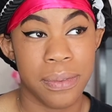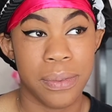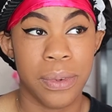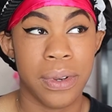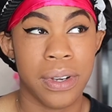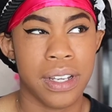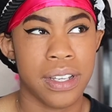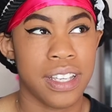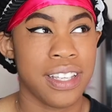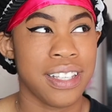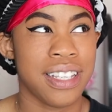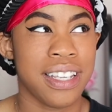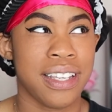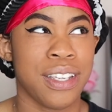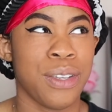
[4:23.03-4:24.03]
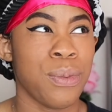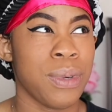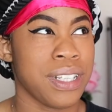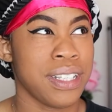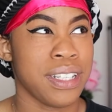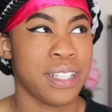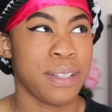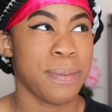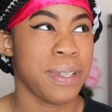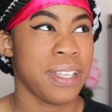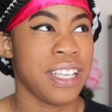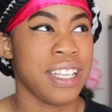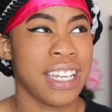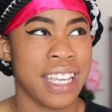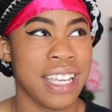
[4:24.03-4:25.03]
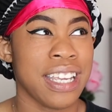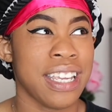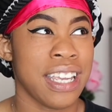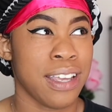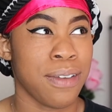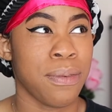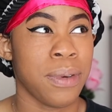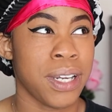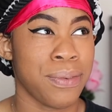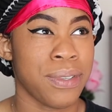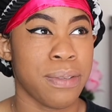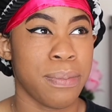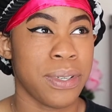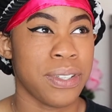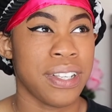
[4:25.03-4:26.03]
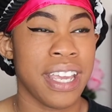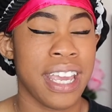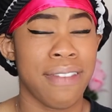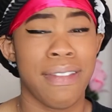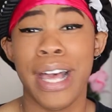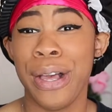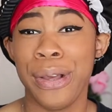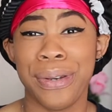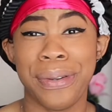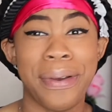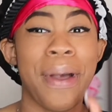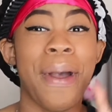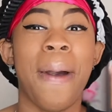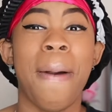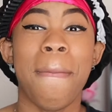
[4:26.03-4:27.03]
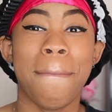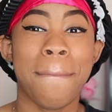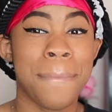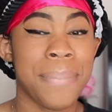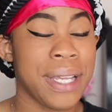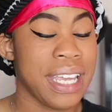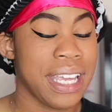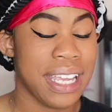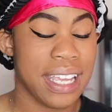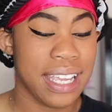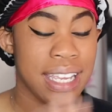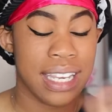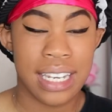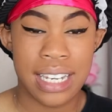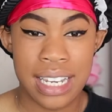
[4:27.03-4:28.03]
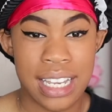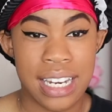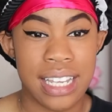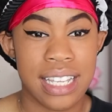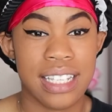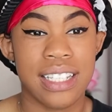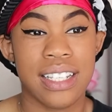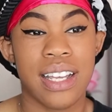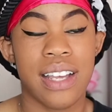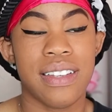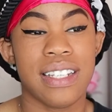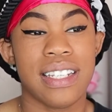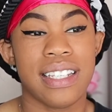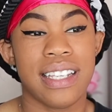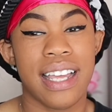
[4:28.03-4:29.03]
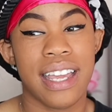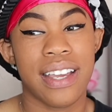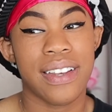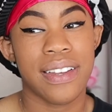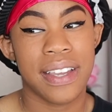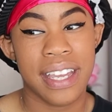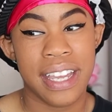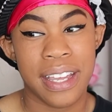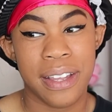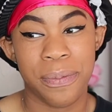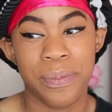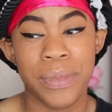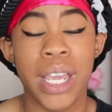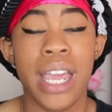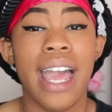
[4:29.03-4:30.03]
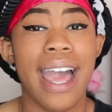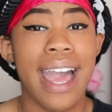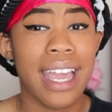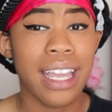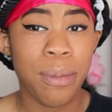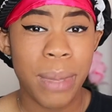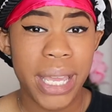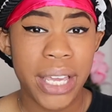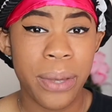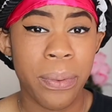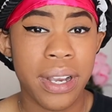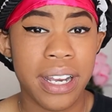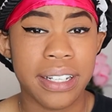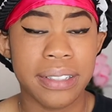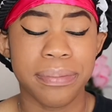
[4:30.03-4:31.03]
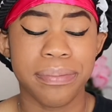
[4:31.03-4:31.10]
Or is it, it didn't give what it was supposed to give. I don't know. But it didn't. So I was just like, okay, I can make it work.